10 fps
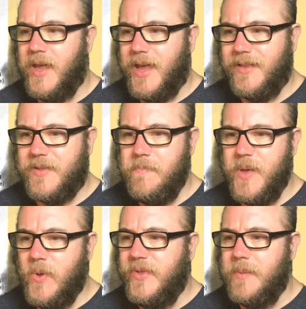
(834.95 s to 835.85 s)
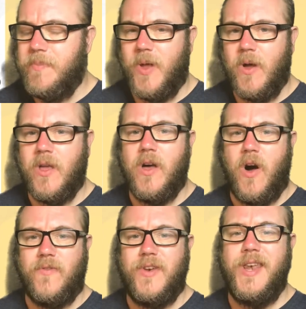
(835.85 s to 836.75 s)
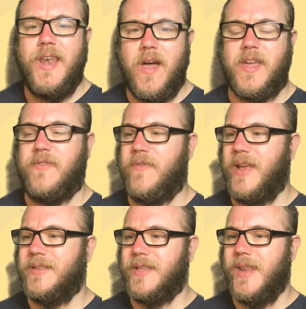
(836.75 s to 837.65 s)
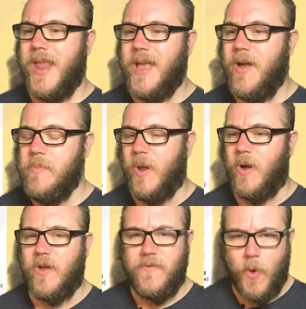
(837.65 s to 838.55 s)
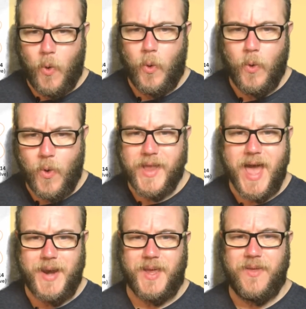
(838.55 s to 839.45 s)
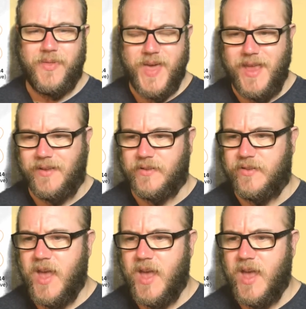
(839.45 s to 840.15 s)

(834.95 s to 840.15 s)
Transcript: It's the building block of life. It's the Lego block of all organic things.